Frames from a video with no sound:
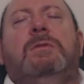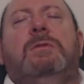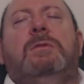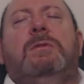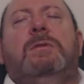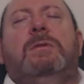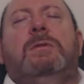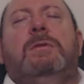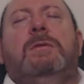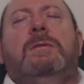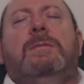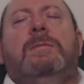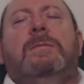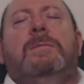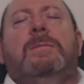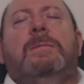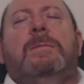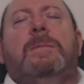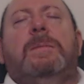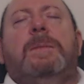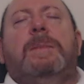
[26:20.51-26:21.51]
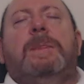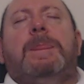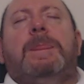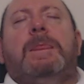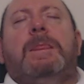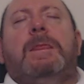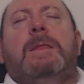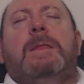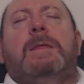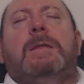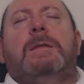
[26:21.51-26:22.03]

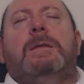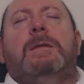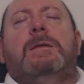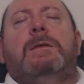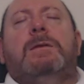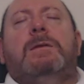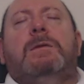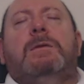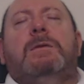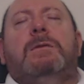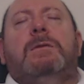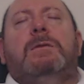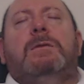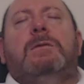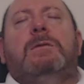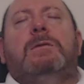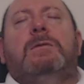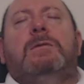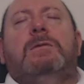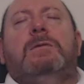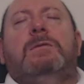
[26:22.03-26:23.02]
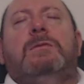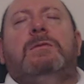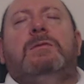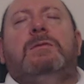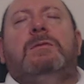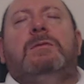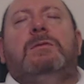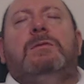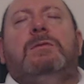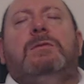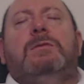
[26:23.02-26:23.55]

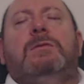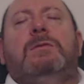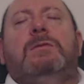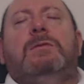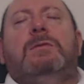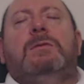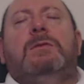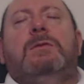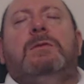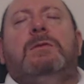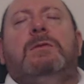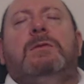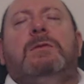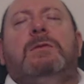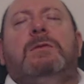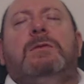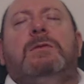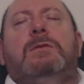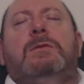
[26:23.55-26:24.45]
[no speech]